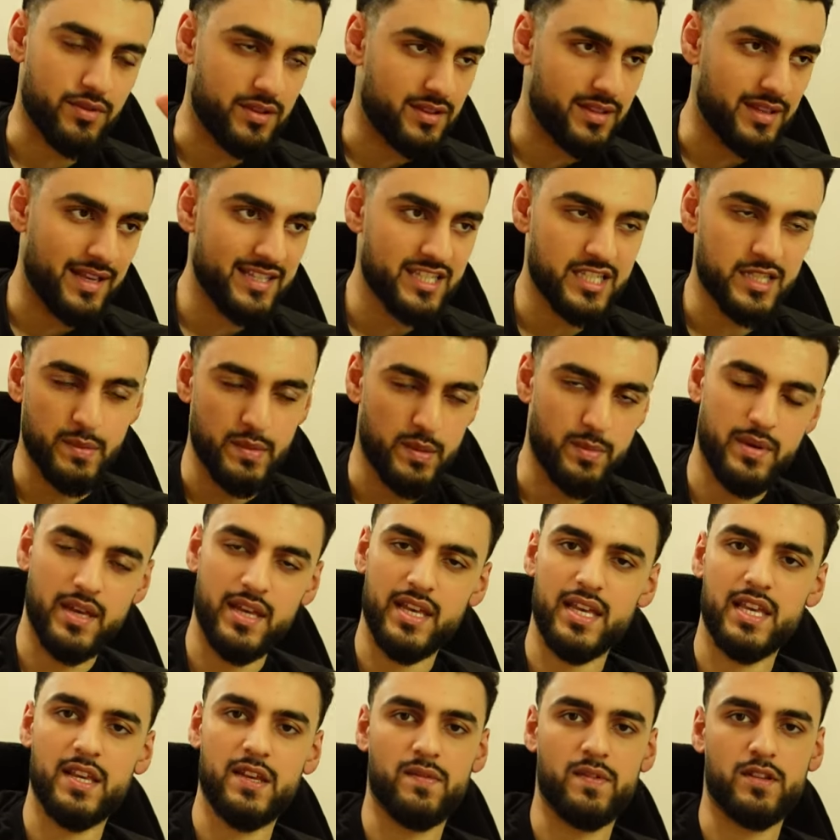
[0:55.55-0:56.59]
with
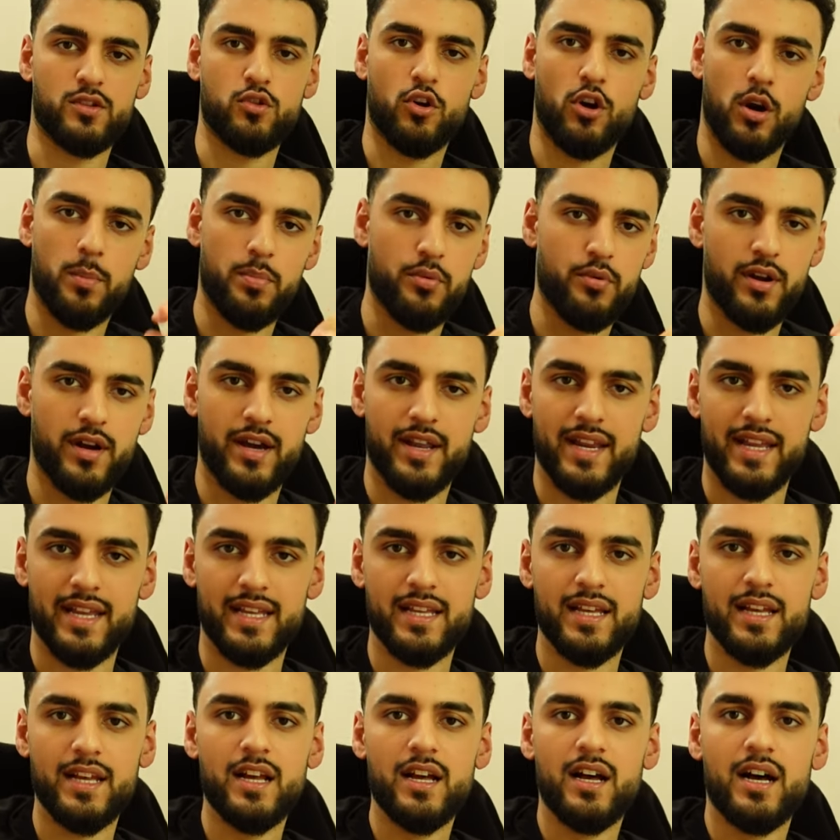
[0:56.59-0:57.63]
SMMA, with
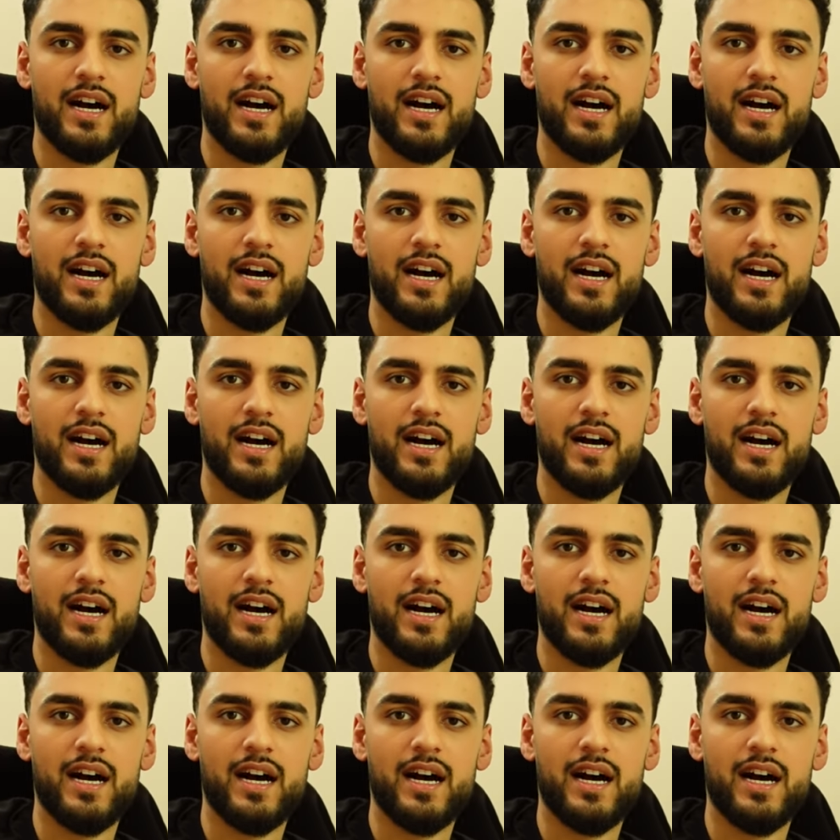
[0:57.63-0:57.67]
copywriting.